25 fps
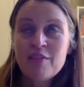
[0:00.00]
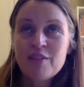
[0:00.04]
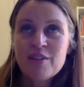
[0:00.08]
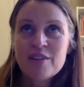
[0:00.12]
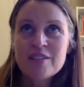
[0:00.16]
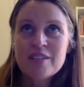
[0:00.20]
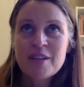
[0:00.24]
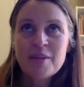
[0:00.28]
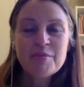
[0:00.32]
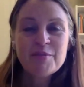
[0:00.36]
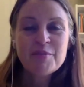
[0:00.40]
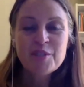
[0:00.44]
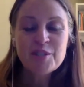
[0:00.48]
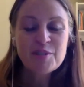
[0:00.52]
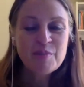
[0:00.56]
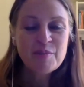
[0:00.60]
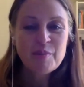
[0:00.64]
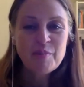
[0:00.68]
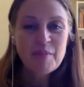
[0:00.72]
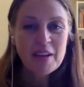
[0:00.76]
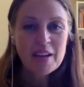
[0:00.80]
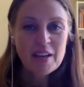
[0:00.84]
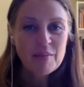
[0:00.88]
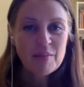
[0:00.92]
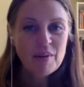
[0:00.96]
assumptions we
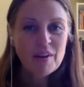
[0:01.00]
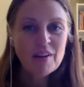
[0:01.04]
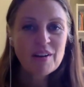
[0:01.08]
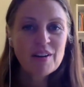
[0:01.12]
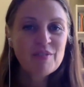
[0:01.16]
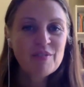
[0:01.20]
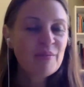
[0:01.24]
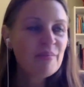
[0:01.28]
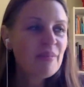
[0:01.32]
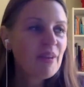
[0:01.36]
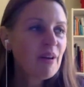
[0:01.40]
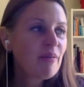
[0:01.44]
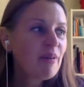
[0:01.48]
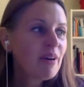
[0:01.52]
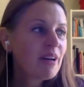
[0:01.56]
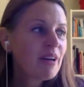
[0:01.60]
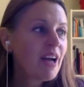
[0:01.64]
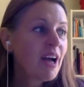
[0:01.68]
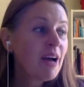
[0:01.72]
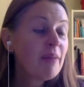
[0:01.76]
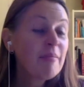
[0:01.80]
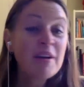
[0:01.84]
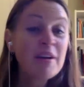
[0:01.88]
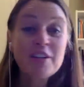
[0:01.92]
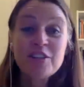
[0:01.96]
make about her from that one
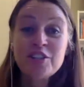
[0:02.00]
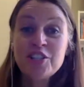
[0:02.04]
comment,